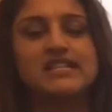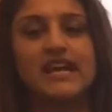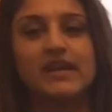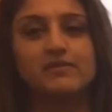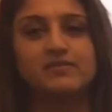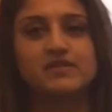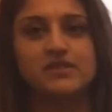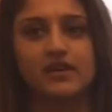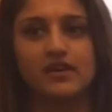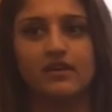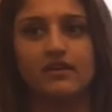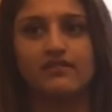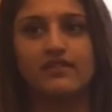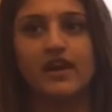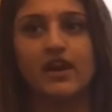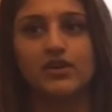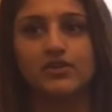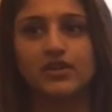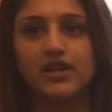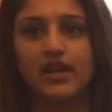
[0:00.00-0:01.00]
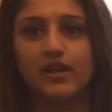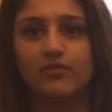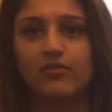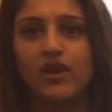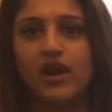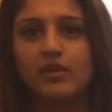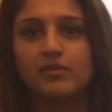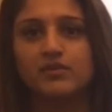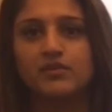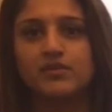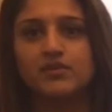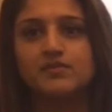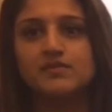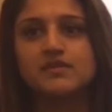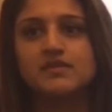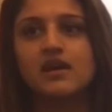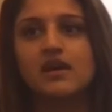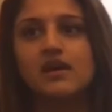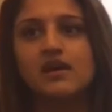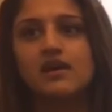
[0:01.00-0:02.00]
types of healthcare
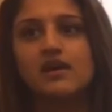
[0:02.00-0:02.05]
problems.